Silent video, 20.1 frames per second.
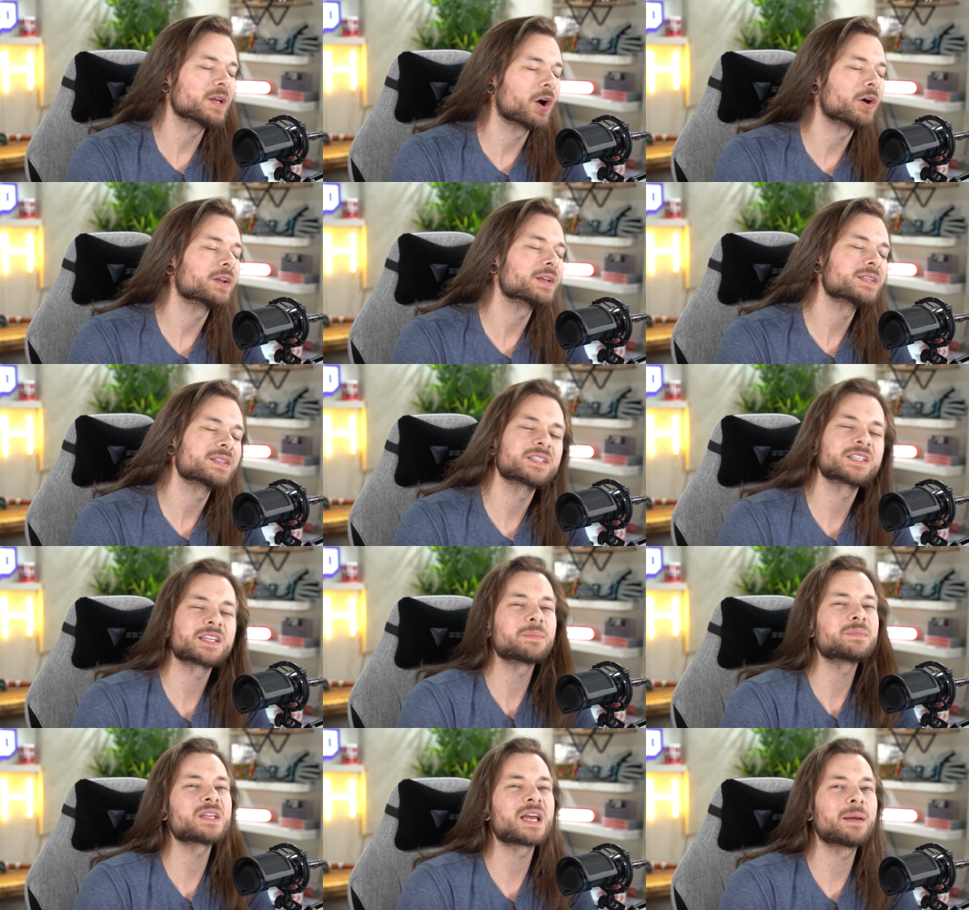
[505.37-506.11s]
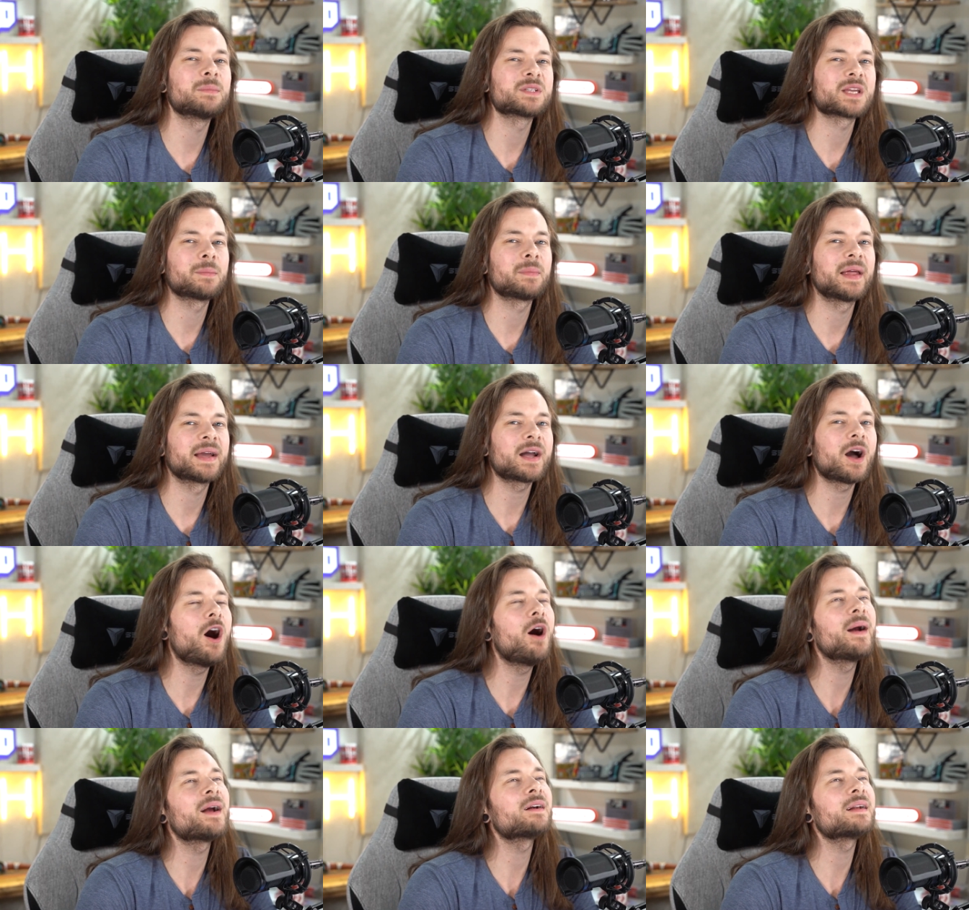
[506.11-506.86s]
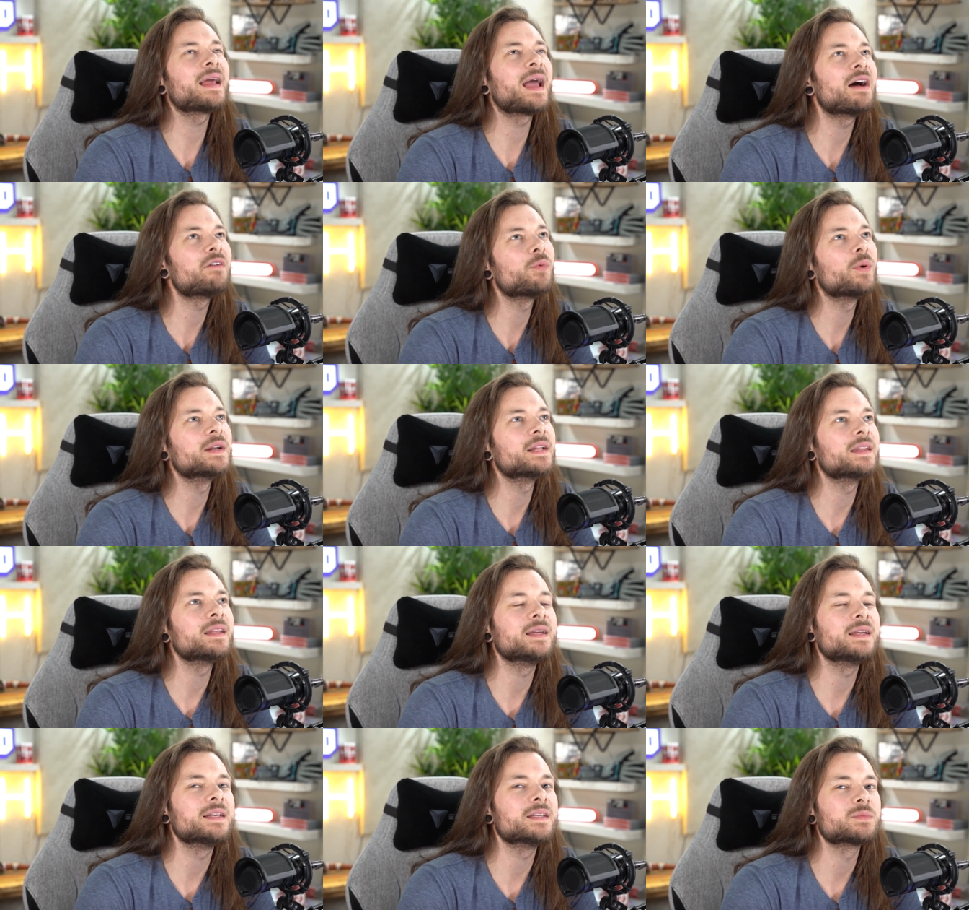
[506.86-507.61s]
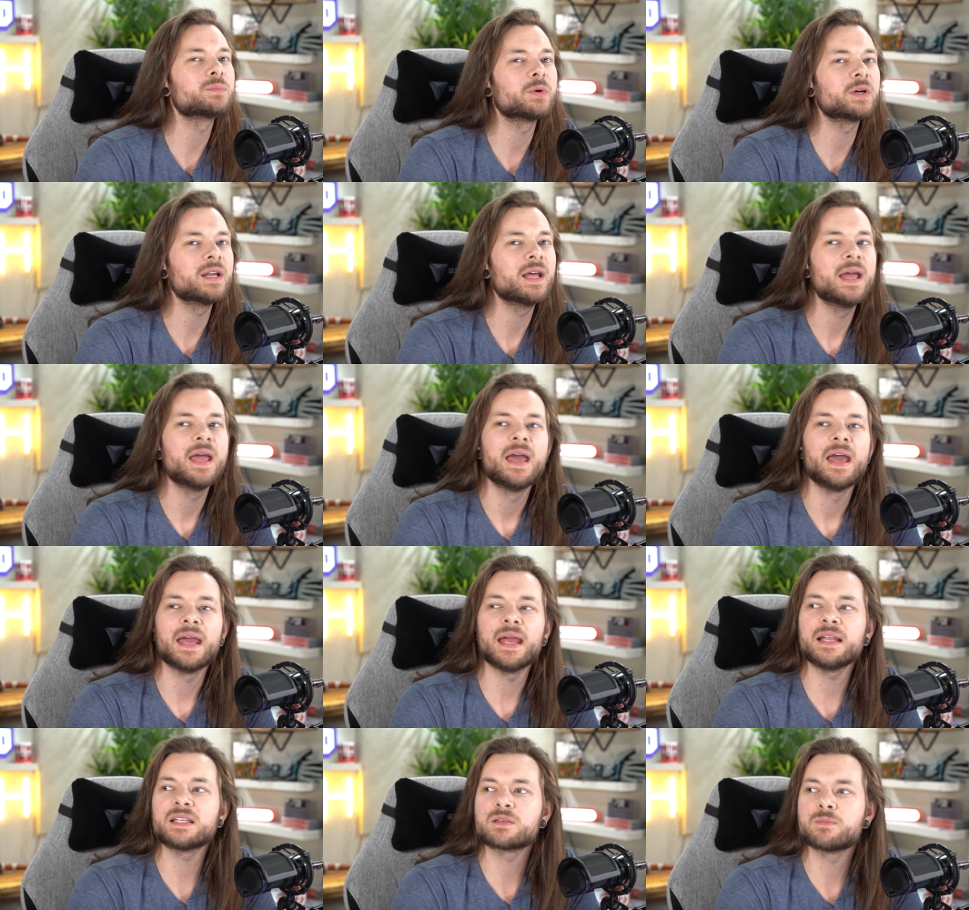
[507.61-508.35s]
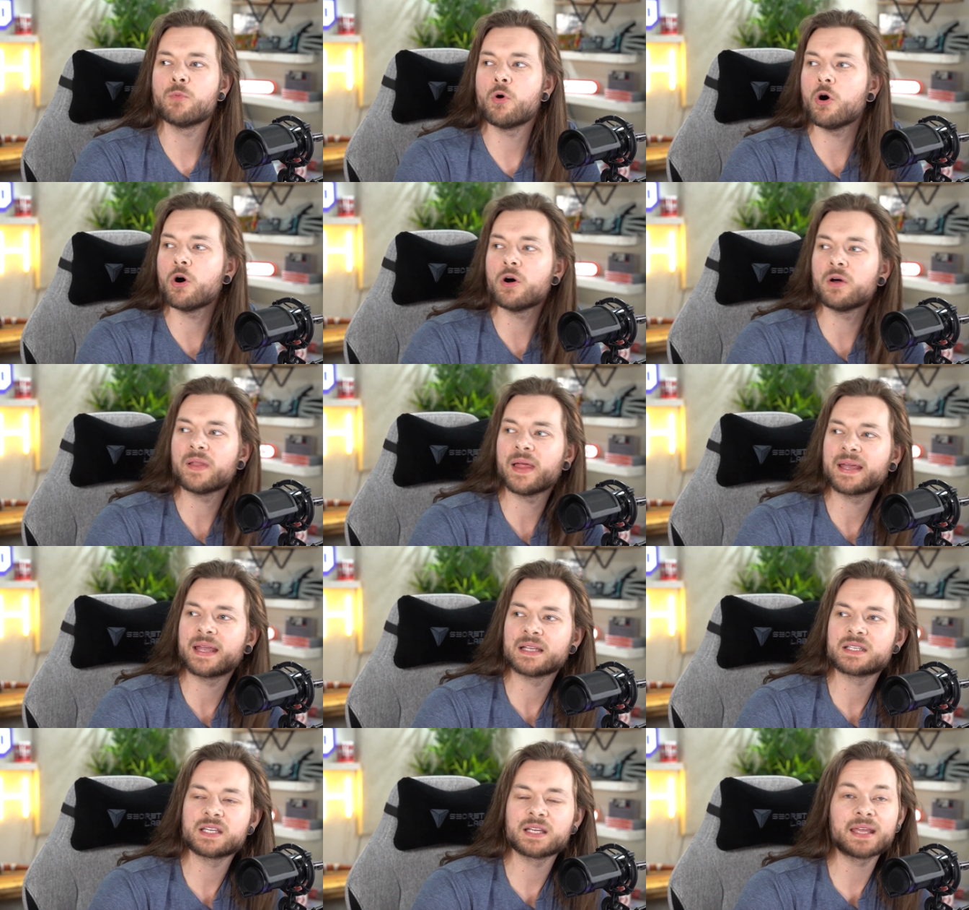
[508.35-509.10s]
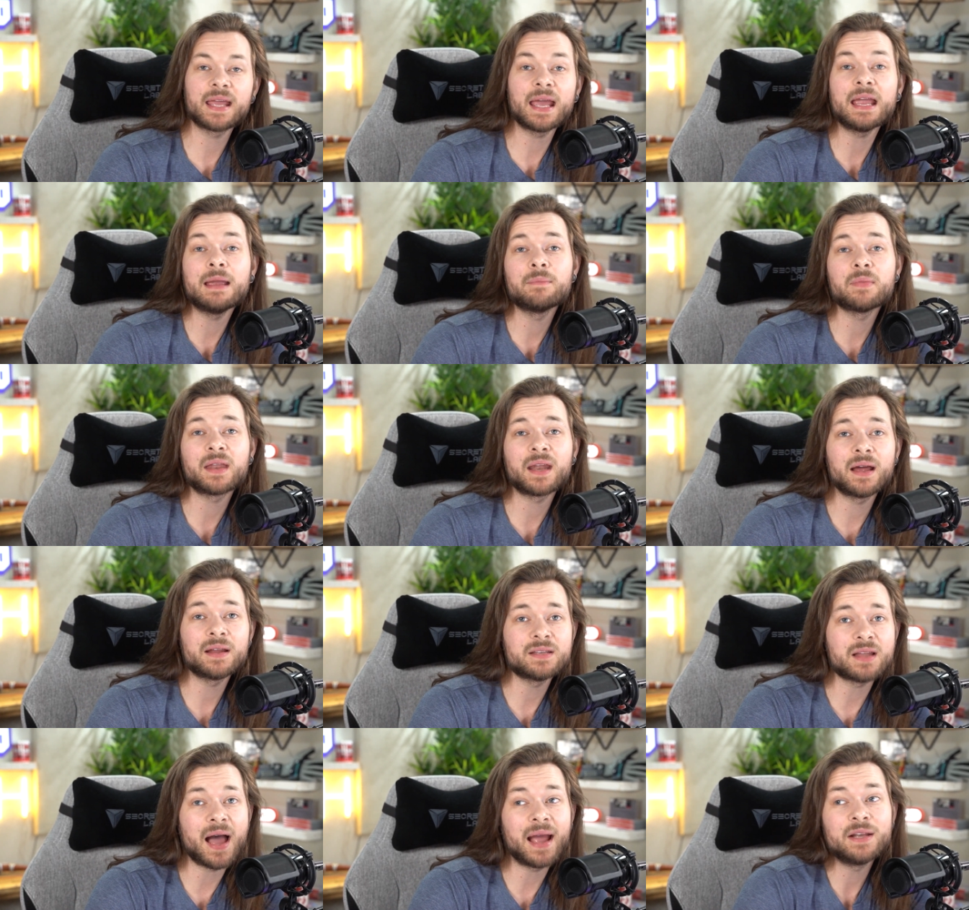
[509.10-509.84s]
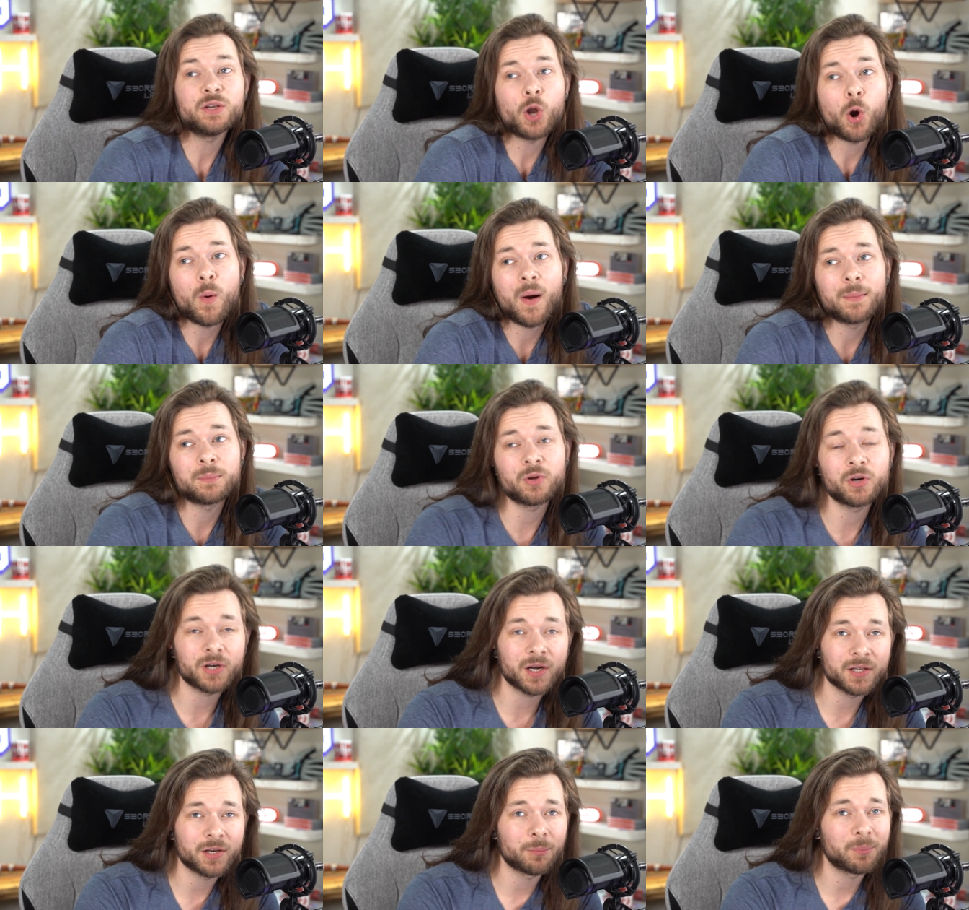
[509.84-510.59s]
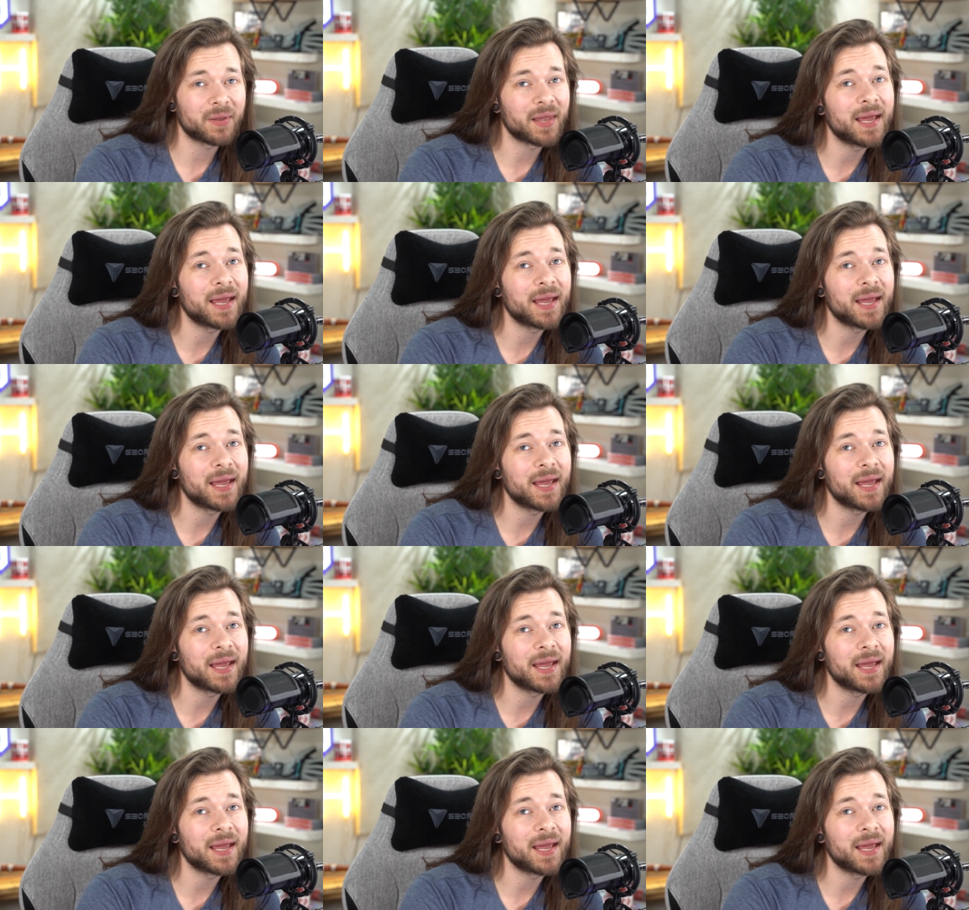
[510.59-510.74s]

be honest, sometimes I'm like, oh, I already have one of these, but it's more like it's a game that I know I'm not gonna